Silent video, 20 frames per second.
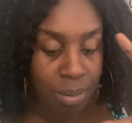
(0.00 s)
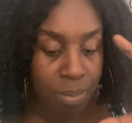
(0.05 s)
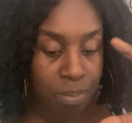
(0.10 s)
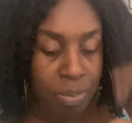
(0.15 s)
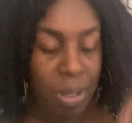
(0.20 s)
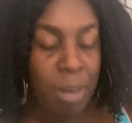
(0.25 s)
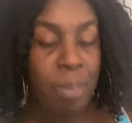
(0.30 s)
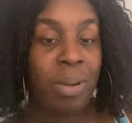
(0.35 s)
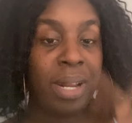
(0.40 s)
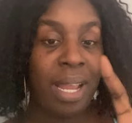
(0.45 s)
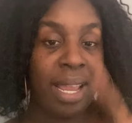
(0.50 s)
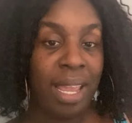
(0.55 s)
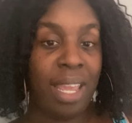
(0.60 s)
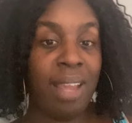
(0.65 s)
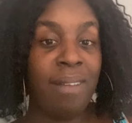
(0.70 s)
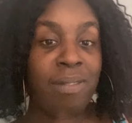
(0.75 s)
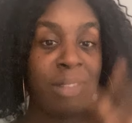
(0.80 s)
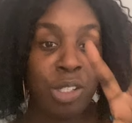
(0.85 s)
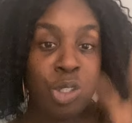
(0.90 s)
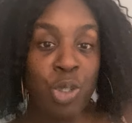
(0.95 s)
people that
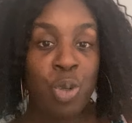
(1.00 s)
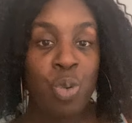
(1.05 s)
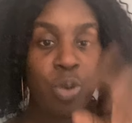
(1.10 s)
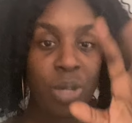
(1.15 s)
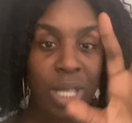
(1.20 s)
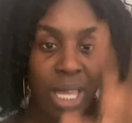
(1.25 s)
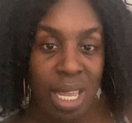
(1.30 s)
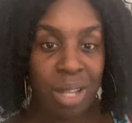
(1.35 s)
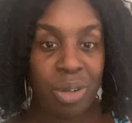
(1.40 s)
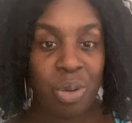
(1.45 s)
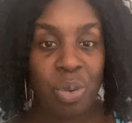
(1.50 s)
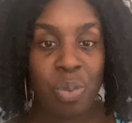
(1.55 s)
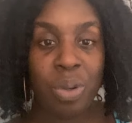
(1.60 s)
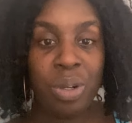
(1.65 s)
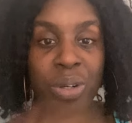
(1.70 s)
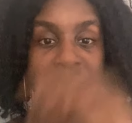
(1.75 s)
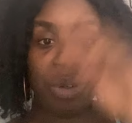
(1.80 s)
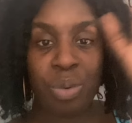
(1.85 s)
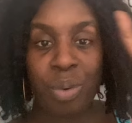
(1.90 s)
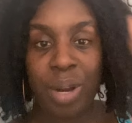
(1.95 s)
have to do candle
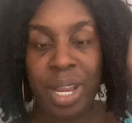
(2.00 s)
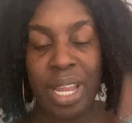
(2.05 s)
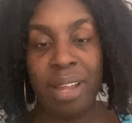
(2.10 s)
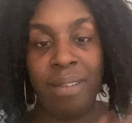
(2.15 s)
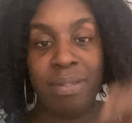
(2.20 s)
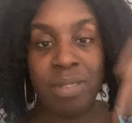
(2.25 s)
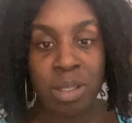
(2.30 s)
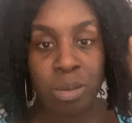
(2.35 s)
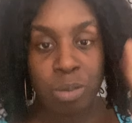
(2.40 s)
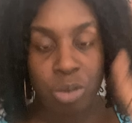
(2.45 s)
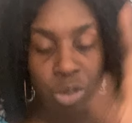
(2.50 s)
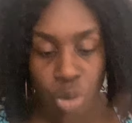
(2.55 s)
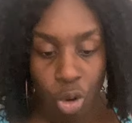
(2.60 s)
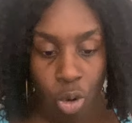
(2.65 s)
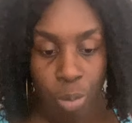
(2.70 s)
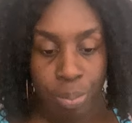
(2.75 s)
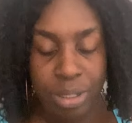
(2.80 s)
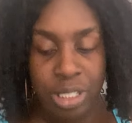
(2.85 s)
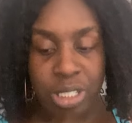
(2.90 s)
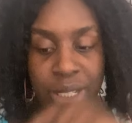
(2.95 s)
work or have to
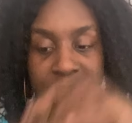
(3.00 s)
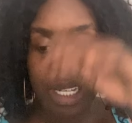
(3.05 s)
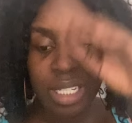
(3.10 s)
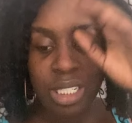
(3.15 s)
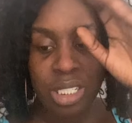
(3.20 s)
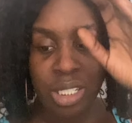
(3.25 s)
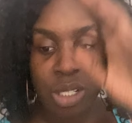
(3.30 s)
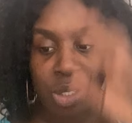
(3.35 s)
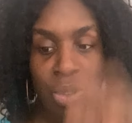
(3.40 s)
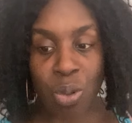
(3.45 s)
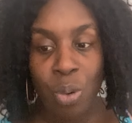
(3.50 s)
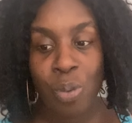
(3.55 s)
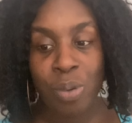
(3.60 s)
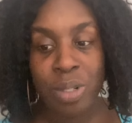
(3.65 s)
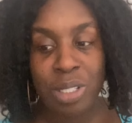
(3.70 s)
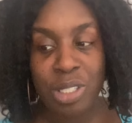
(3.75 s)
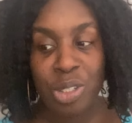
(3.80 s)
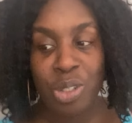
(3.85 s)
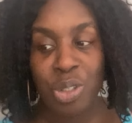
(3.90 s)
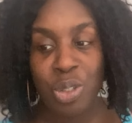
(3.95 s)
throw projections
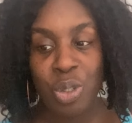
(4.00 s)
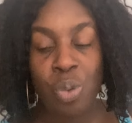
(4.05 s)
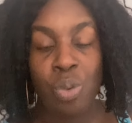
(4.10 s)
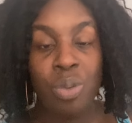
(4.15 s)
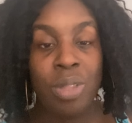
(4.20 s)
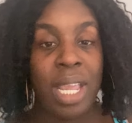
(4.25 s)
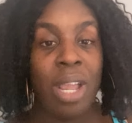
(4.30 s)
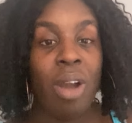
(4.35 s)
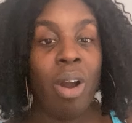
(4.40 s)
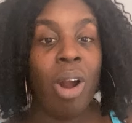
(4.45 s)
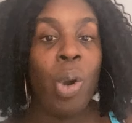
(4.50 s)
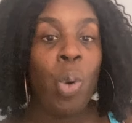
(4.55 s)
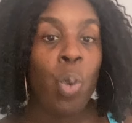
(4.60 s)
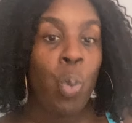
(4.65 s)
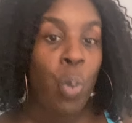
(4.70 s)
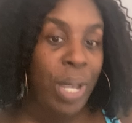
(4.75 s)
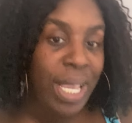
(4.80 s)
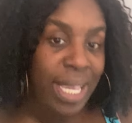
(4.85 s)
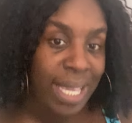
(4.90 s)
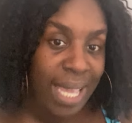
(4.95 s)
onto you, they are
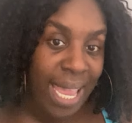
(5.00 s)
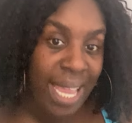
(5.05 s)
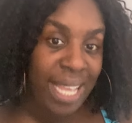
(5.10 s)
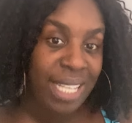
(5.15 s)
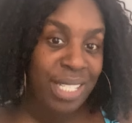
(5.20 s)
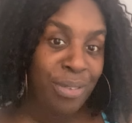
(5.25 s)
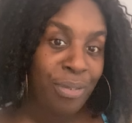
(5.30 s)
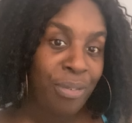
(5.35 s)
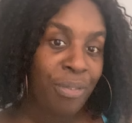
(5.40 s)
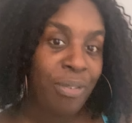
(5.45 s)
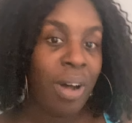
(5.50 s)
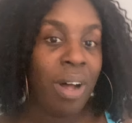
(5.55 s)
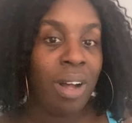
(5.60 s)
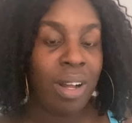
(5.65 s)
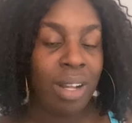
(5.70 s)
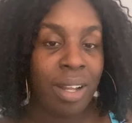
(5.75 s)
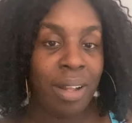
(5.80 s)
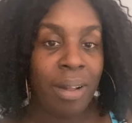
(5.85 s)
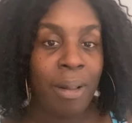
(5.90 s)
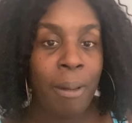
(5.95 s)
weak as
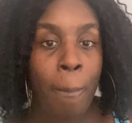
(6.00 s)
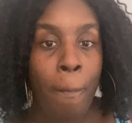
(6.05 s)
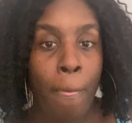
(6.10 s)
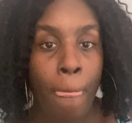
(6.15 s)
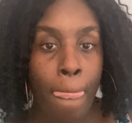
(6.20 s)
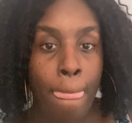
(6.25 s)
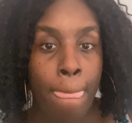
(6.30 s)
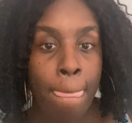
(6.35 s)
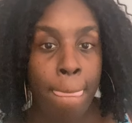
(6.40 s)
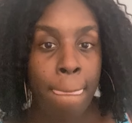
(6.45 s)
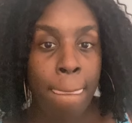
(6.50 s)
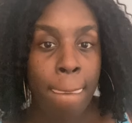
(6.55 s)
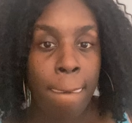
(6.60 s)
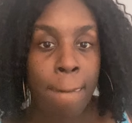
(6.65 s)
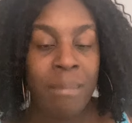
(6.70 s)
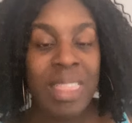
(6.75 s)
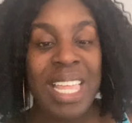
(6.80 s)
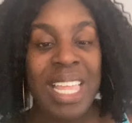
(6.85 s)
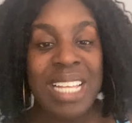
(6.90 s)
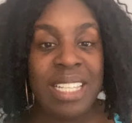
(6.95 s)
fuck.
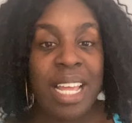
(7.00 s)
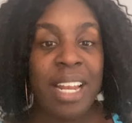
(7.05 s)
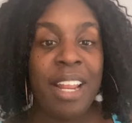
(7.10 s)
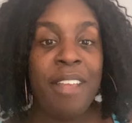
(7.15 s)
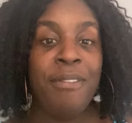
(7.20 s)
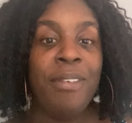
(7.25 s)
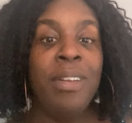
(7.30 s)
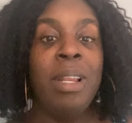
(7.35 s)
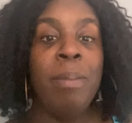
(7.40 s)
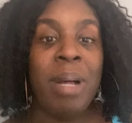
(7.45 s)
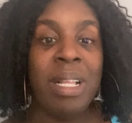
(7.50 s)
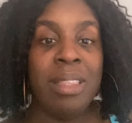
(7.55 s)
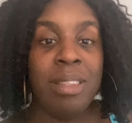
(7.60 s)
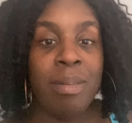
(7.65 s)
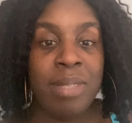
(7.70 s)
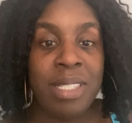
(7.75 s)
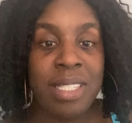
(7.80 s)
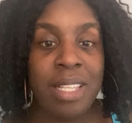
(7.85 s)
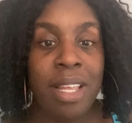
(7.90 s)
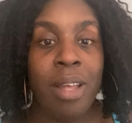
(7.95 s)
That's how they feel about
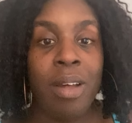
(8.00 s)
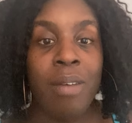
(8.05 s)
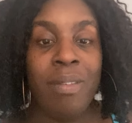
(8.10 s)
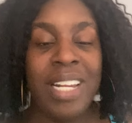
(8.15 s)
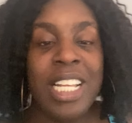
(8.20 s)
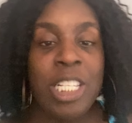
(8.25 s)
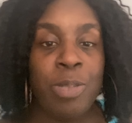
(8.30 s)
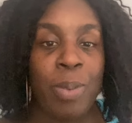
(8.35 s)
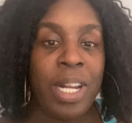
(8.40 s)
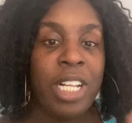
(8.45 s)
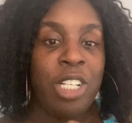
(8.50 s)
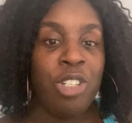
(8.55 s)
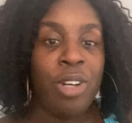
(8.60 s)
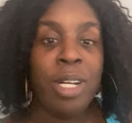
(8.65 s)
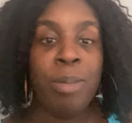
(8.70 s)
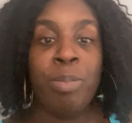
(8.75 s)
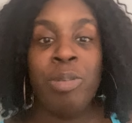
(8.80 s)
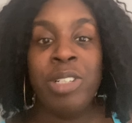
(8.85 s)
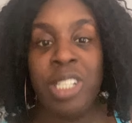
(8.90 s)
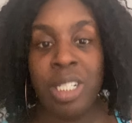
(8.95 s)
themselves. And that's why they're trying
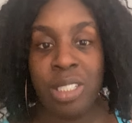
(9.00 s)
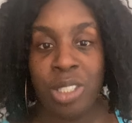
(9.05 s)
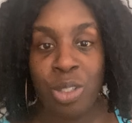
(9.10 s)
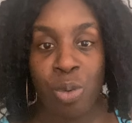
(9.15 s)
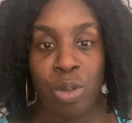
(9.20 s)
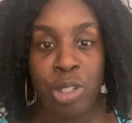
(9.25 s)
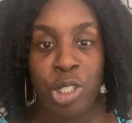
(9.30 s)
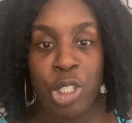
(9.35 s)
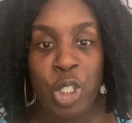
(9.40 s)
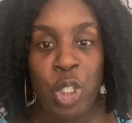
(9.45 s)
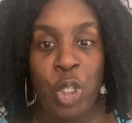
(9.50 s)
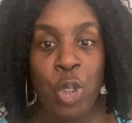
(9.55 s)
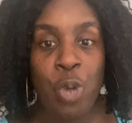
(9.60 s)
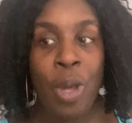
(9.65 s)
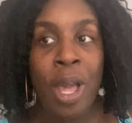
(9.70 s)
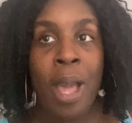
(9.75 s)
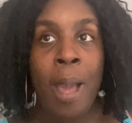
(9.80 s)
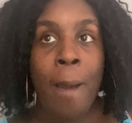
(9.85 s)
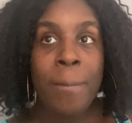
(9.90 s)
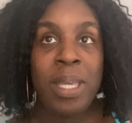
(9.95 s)
to project it onto you,
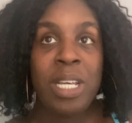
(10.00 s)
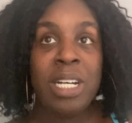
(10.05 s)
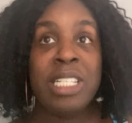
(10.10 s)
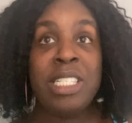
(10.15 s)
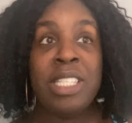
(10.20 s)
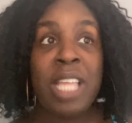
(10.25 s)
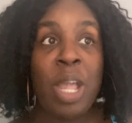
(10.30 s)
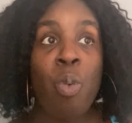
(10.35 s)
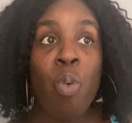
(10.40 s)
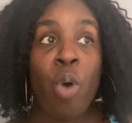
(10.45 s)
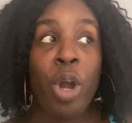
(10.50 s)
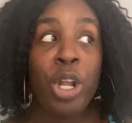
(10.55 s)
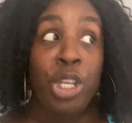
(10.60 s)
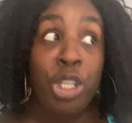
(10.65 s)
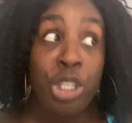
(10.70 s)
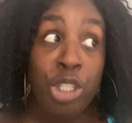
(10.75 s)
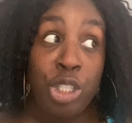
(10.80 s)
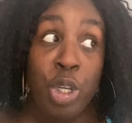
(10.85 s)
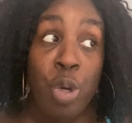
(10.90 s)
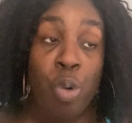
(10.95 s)
because they want
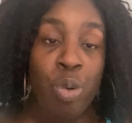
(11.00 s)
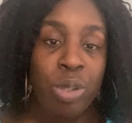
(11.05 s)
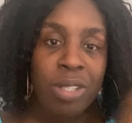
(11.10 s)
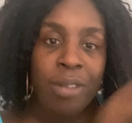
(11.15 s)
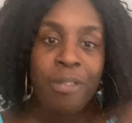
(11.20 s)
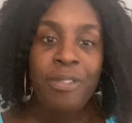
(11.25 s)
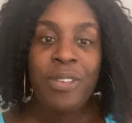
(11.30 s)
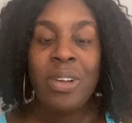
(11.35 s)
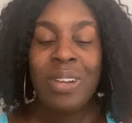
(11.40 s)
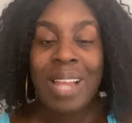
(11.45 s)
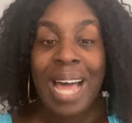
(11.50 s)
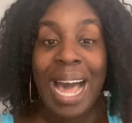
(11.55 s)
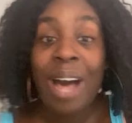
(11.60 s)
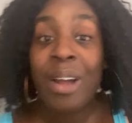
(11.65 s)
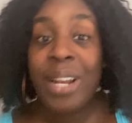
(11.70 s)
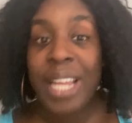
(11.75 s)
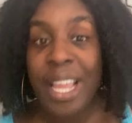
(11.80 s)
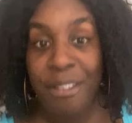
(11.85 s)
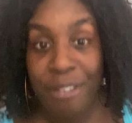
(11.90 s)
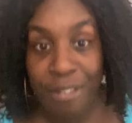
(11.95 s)
you to feel how
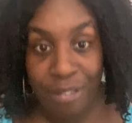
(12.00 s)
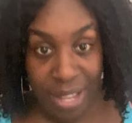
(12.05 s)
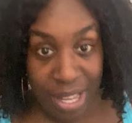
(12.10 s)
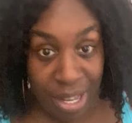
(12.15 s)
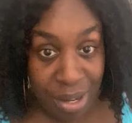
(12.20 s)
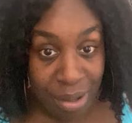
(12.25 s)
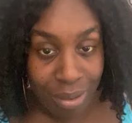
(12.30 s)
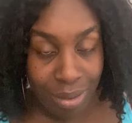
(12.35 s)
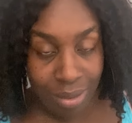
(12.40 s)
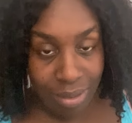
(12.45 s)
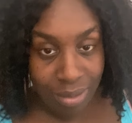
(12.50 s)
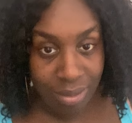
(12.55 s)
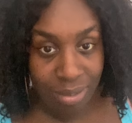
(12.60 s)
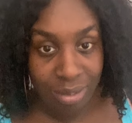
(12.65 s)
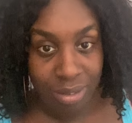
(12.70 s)
they feel.